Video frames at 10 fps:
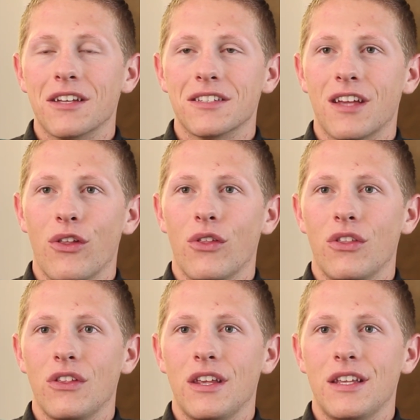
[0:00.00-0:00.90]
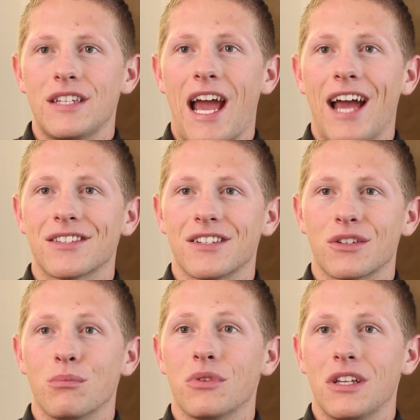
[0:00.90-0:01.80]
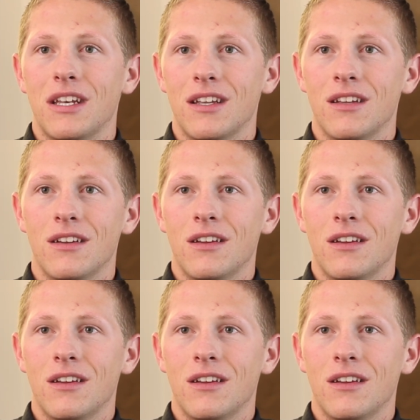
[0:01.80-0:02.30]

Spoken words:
until the task is completed.